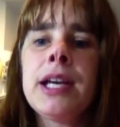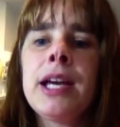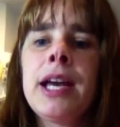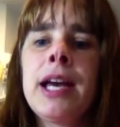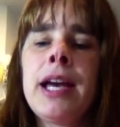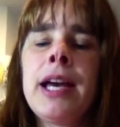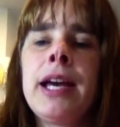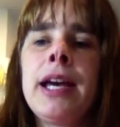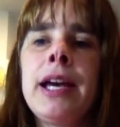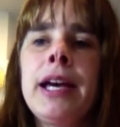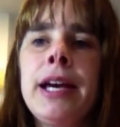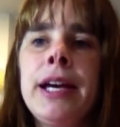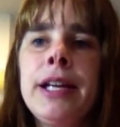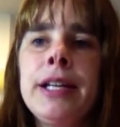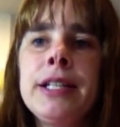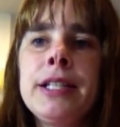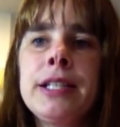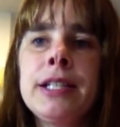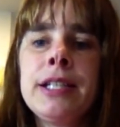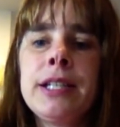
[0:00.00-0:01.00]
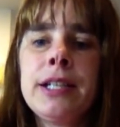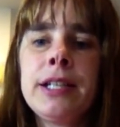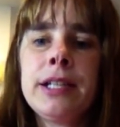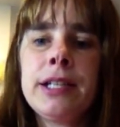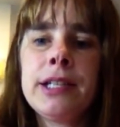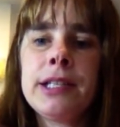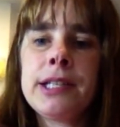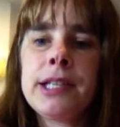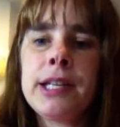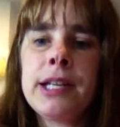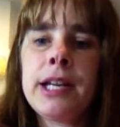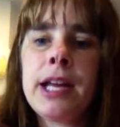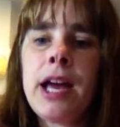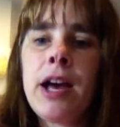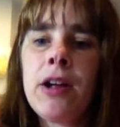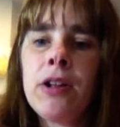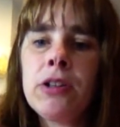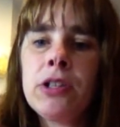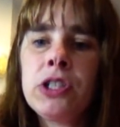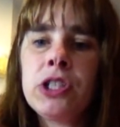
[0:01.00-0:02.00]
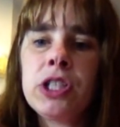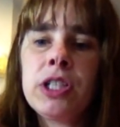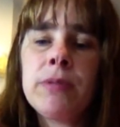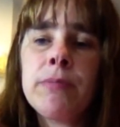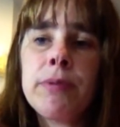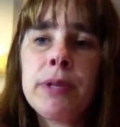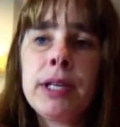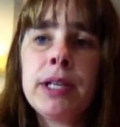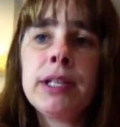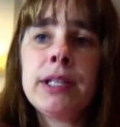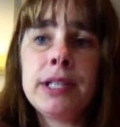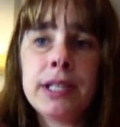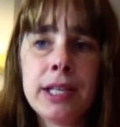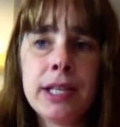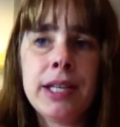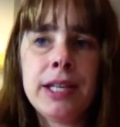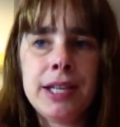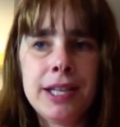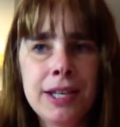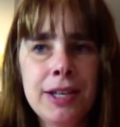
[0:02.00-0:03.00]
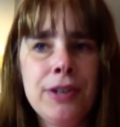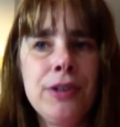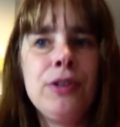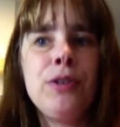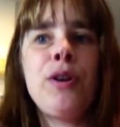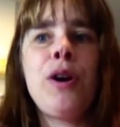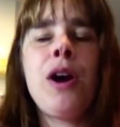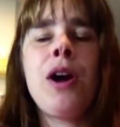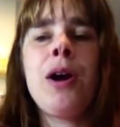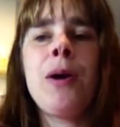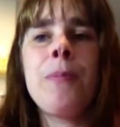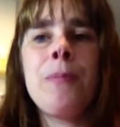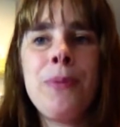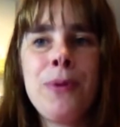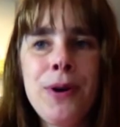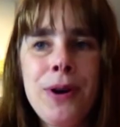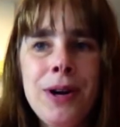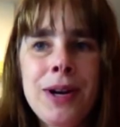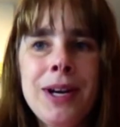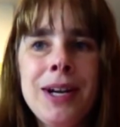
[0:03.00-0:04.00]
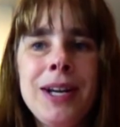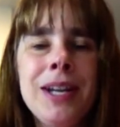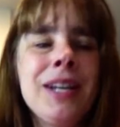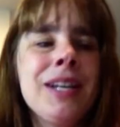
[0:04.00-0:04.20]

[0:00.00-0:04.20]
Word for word: and it is an LGBTQ book.